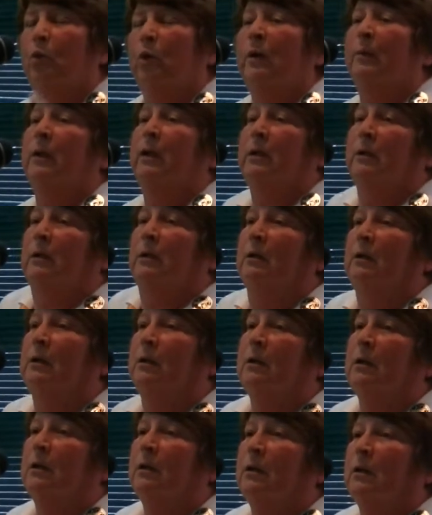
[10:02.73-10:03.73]
women
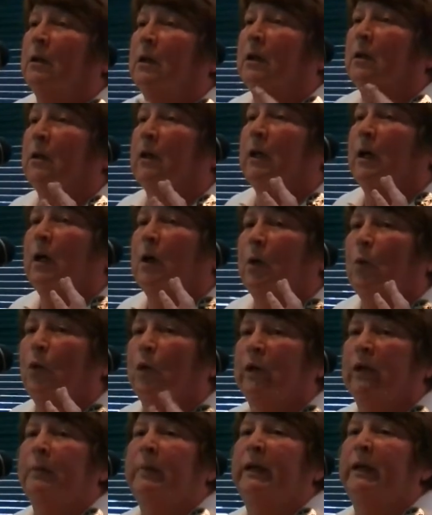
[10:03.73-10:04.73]
were
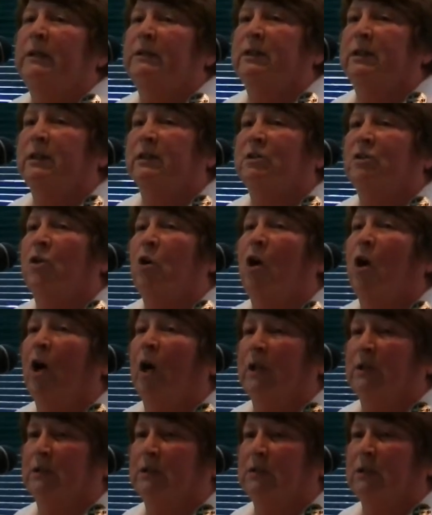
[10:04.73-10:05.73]
committed to this
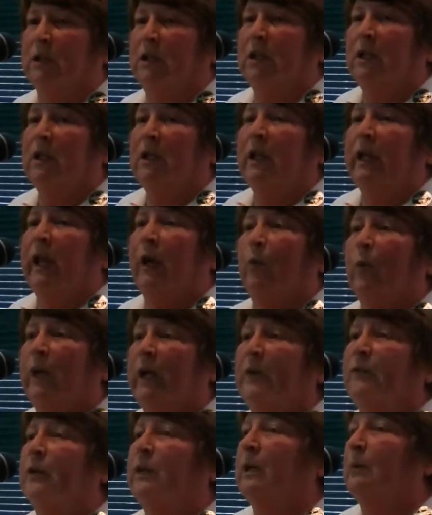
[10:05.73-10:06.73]
cause. And we have a